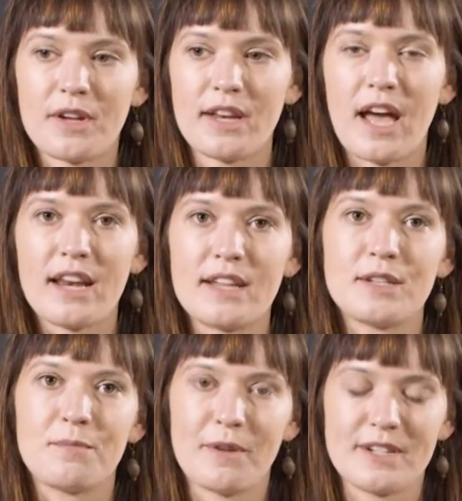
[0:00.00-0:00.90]
can edit
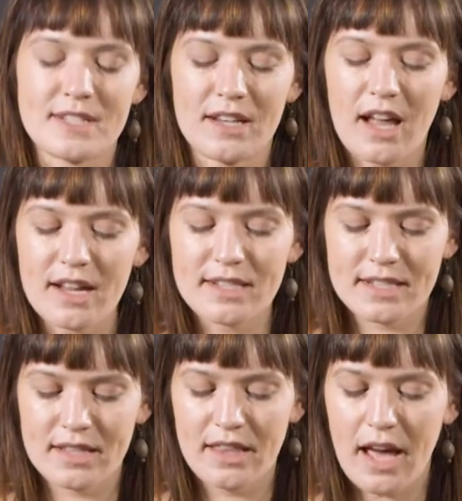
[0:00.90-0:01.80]
and
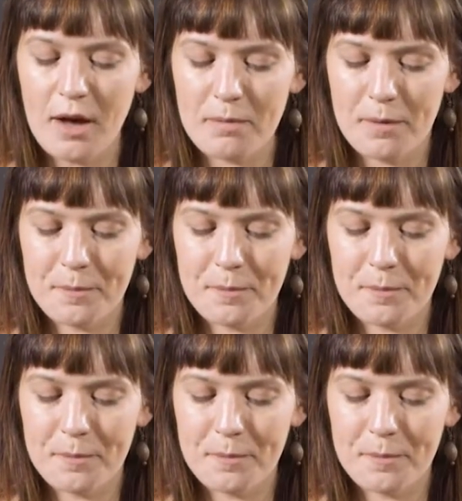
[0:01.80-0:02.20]
personalize the app.